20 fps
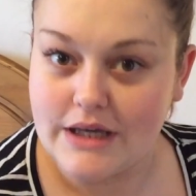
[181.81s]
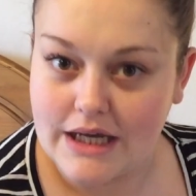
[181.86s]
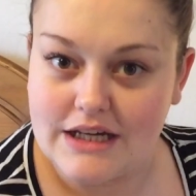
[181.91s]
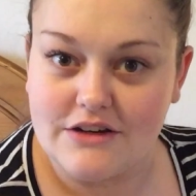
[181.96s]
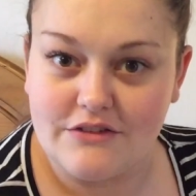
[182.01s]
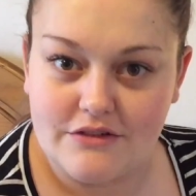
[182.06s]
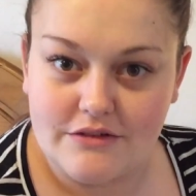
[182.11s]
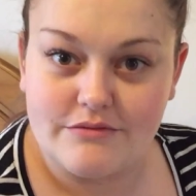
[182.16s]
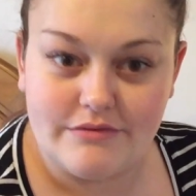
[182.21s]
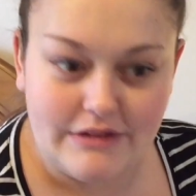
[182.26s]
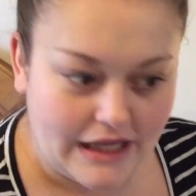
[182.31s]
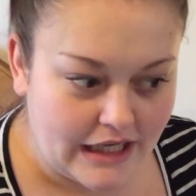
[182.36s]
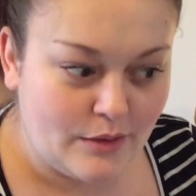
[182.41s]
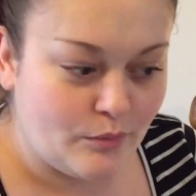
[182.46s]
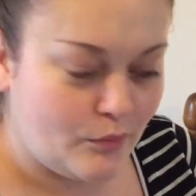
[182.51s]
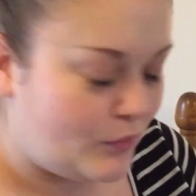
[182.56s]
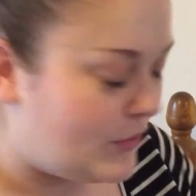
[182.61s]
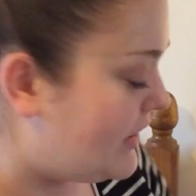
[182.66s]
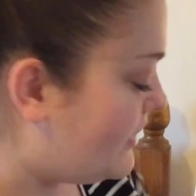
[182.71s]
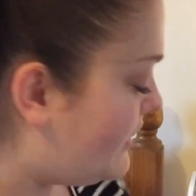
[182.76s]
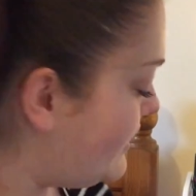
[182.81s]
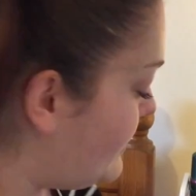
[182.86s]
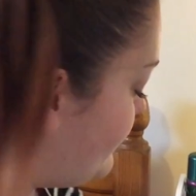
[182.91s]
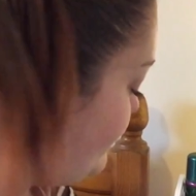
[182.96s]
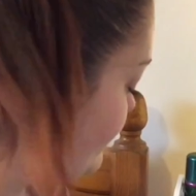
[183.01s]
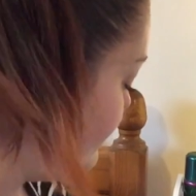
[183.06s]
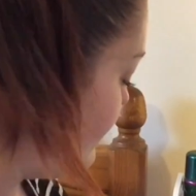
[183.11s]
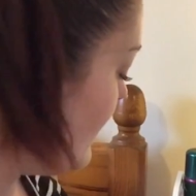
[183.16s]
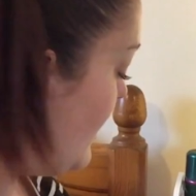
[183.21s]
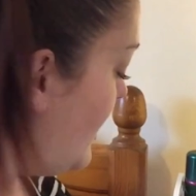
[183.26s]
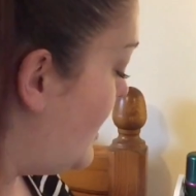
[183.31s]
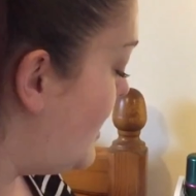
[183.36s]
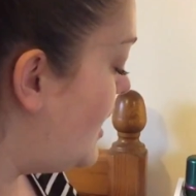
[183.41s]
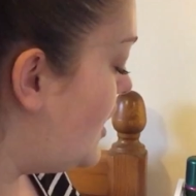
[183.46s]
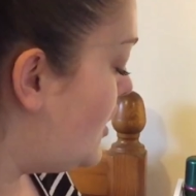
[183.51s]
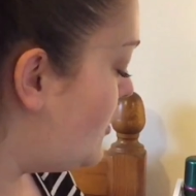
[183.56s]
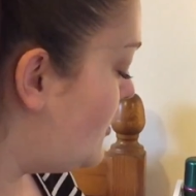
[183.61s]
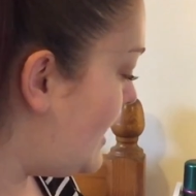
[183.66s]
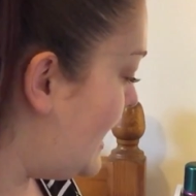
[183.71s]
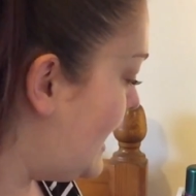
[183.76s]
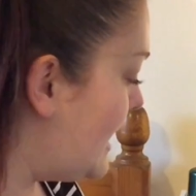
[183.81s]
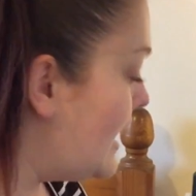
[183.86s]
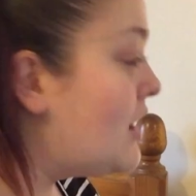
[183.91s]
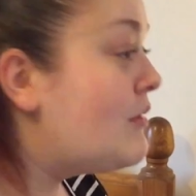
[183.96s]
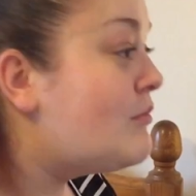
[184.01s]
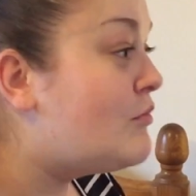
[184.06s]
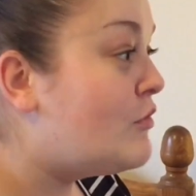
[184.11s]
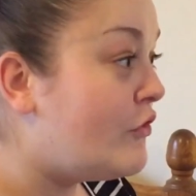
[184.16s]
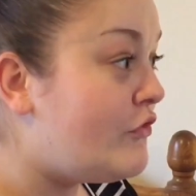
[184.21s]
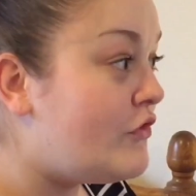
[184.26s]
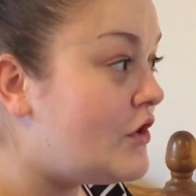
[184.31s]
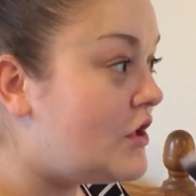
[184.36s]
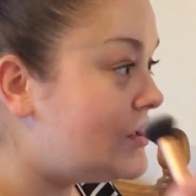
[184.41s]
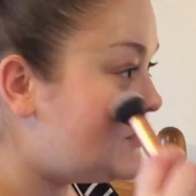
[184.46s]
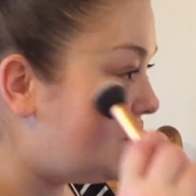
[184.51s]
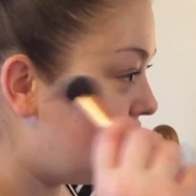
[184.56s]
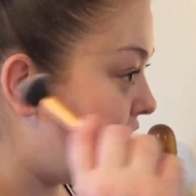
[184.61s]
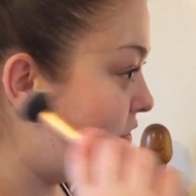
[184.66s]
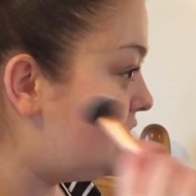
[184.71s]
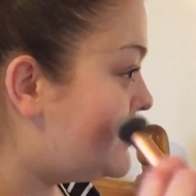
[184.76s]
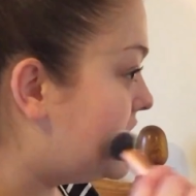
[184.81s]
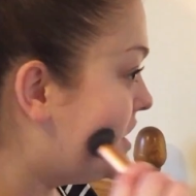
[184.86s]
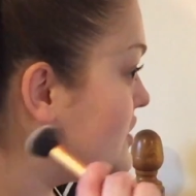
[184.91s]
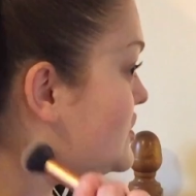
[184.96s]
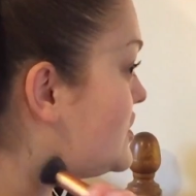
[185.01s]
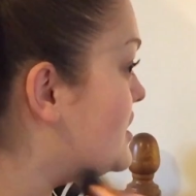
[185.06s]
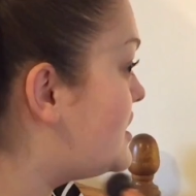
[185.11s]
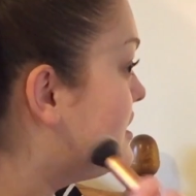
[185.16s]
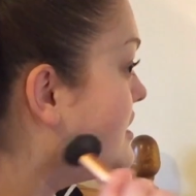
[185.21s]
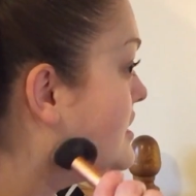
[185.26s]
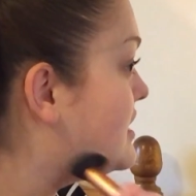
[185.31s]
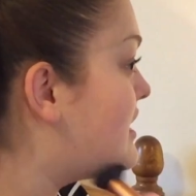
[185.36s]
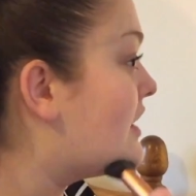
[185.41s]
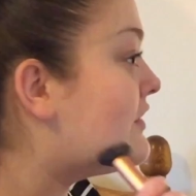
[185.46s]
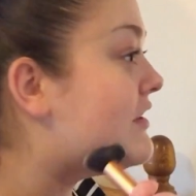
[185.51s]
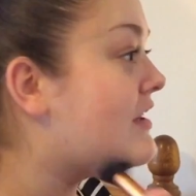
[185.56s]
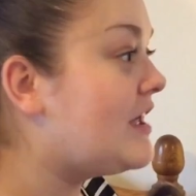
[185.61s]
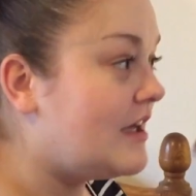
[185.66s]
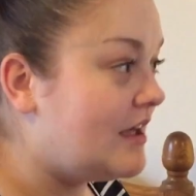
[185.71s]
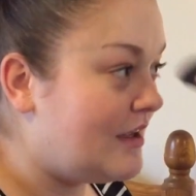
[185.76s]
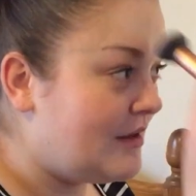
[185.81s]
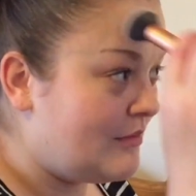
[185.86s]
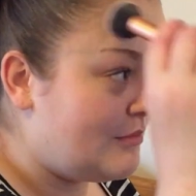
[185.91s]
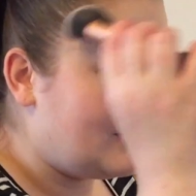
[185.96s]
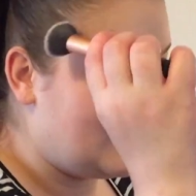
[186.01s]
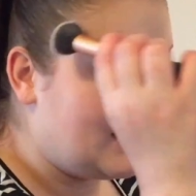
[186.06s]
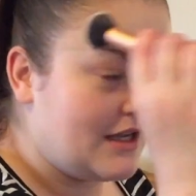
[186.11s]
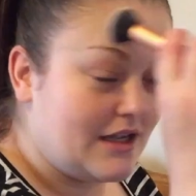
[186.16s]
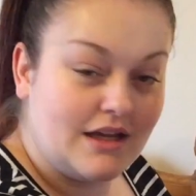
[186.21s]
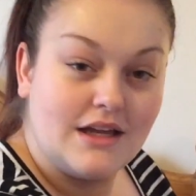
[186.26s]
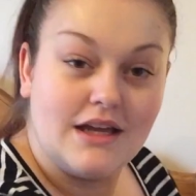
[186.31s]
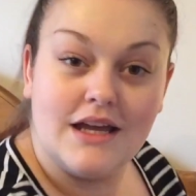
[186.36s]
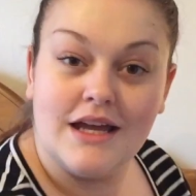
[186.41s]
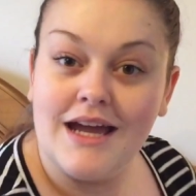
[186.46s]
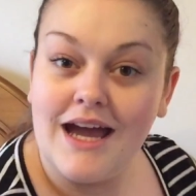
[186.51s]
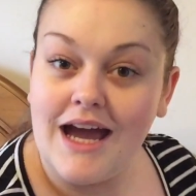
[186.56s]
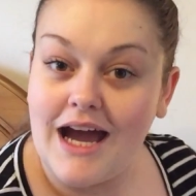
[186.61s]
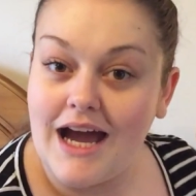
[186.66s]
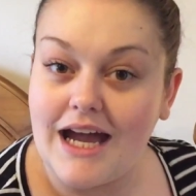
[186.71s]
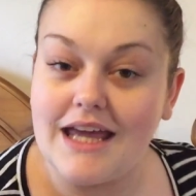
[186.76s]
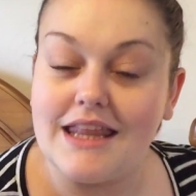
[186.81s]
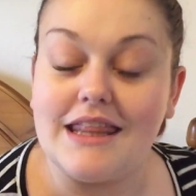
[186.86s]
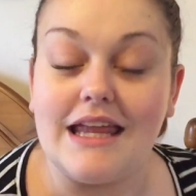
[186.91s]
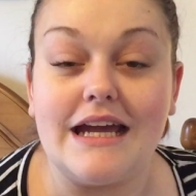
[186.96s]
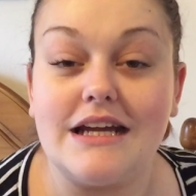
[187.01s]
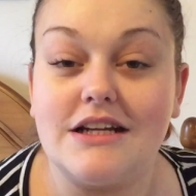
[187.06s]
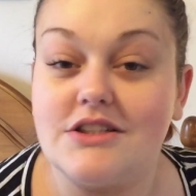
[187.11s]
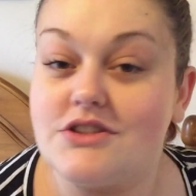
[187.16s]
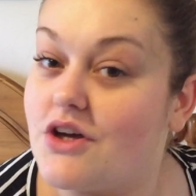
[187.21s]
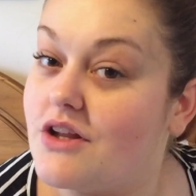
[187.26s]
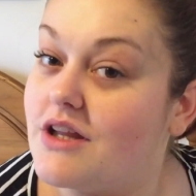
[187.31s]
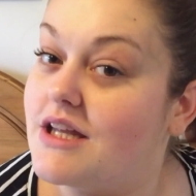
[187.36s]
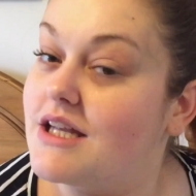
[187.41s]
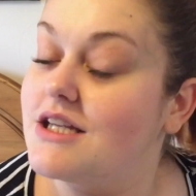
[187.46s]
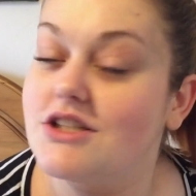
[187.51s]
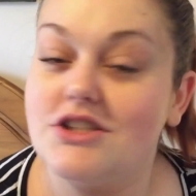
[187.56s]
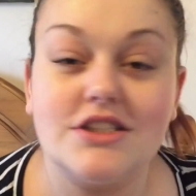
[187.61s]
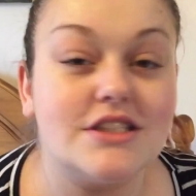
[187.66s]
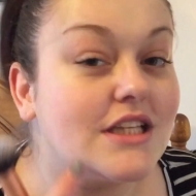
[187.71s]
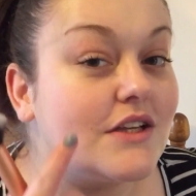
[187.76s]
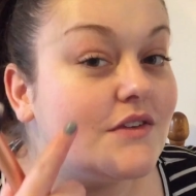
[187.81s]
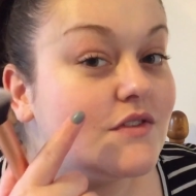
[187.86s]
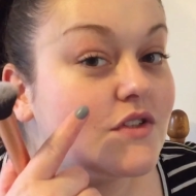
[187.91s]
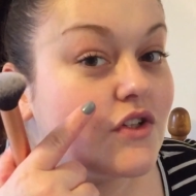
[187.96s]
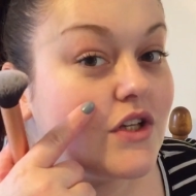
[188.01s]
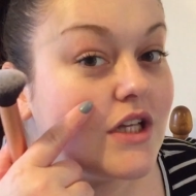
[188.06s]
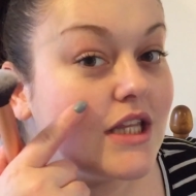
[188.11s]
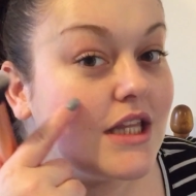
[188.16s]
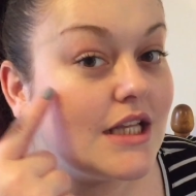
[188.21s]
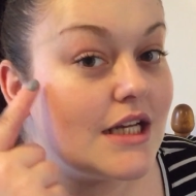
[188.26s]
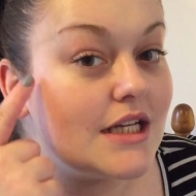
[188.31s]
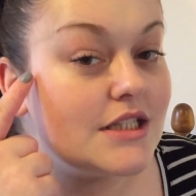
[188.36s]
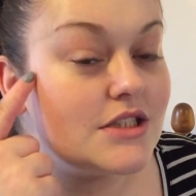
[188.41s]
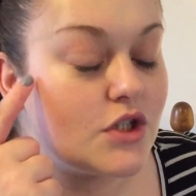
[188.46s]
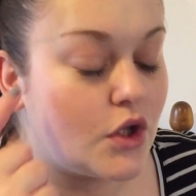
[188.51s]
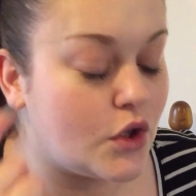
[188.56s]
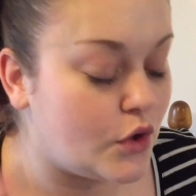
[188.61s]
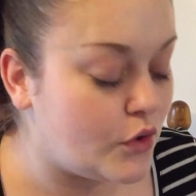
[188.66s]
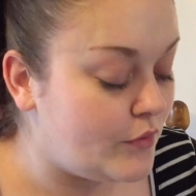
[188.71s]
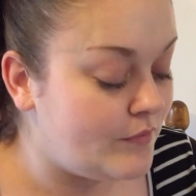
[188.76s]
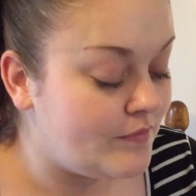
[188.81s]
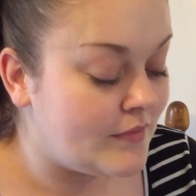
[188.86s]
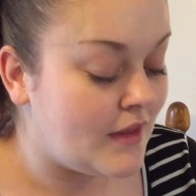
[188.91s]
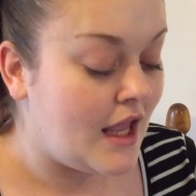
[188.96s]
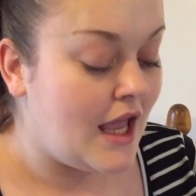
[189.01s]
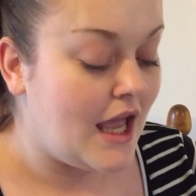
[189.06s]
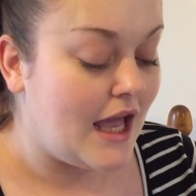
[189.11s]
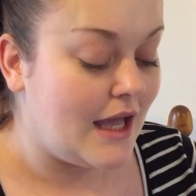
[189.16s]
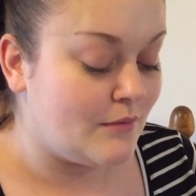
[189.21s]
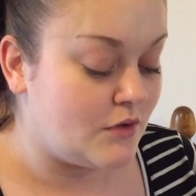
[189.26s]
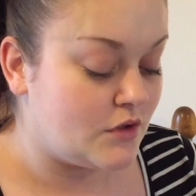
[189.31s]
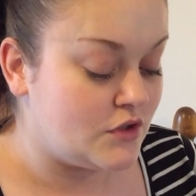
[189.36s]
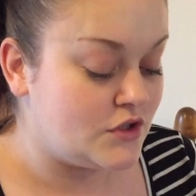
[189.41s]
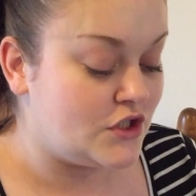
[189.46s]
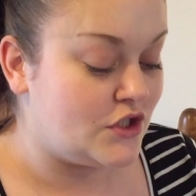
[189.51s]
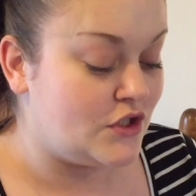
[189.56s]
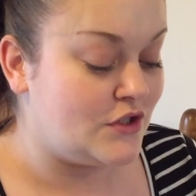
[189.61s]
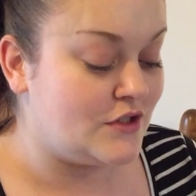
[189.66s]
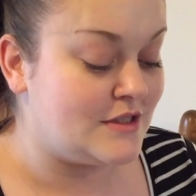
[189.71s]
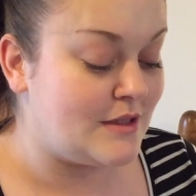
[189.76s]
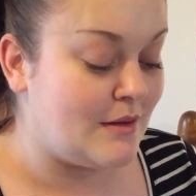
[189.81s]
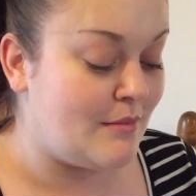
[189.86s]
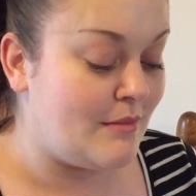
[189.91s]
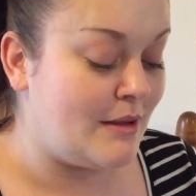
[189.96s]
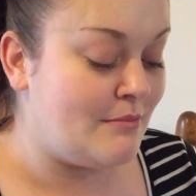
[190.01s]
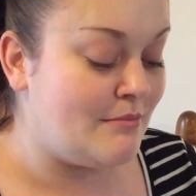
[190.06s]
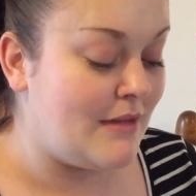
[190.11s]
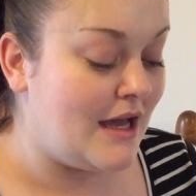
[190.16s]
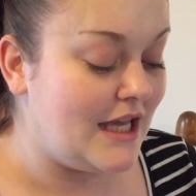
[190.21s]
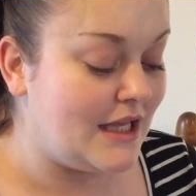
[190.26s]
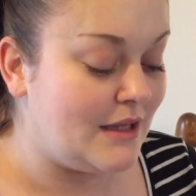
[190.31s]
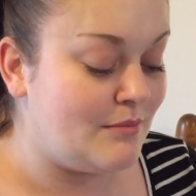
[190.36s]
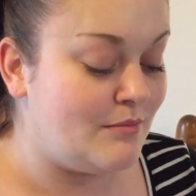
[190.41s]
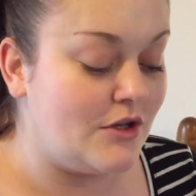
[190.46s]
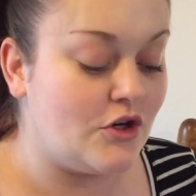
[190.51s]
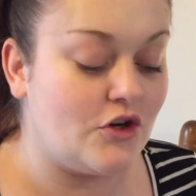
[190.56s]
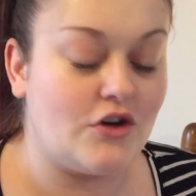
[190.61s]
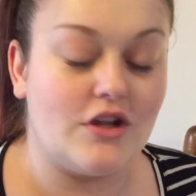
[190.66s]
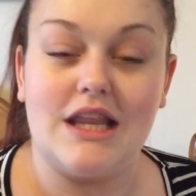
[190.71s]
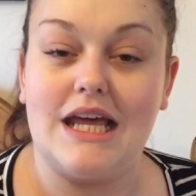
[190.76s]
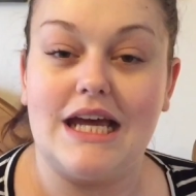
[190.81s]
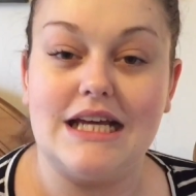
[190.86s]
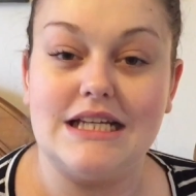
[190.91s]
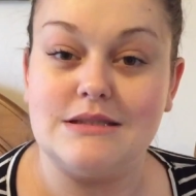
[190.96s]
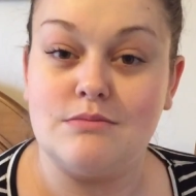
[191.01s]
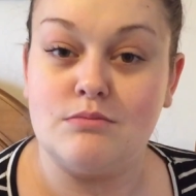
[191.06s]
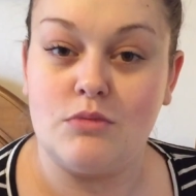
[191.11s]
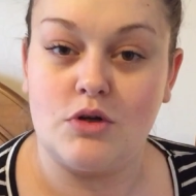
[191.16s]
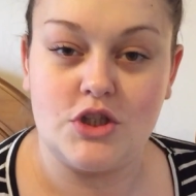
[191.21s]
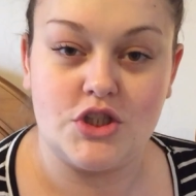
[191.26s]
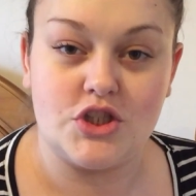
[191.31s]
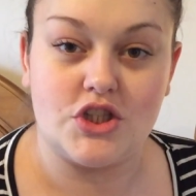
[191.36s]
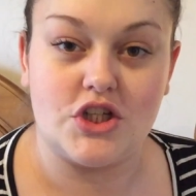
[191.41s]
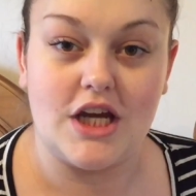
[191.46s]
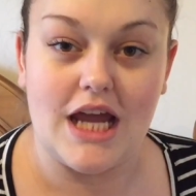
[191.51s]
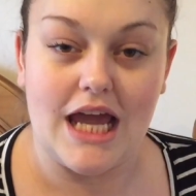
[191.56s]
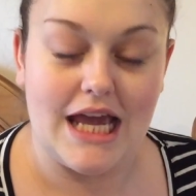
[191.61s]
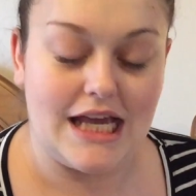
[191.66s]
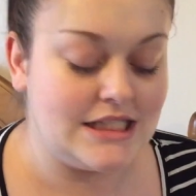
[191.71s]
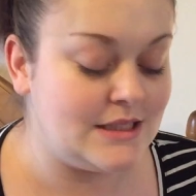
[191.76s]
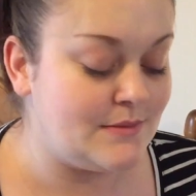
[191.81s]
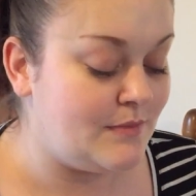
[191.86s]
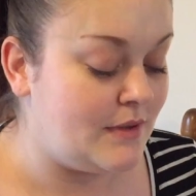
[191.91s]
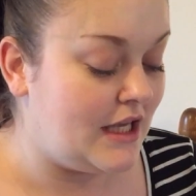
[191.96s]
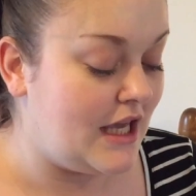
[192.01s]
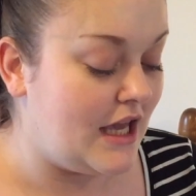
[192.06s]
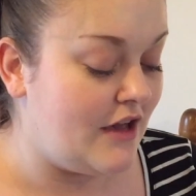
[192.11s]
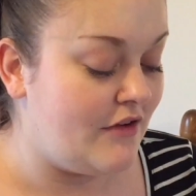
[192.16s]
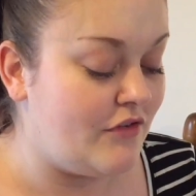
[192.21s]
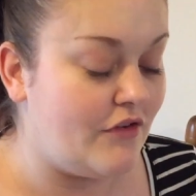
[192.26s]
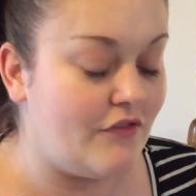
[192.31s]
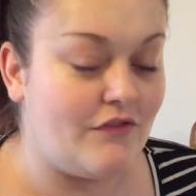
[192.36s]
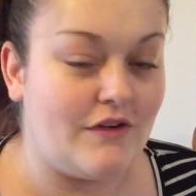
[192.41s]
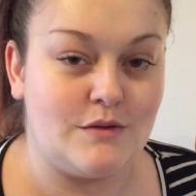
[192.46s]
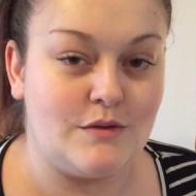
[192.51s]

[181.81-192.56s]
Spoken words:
can't help weather. Right, moving on to foundation, now that my highlighter's all in, it just gives a really nice glow. I'm going to use my MAC Mineralized Moisture SPF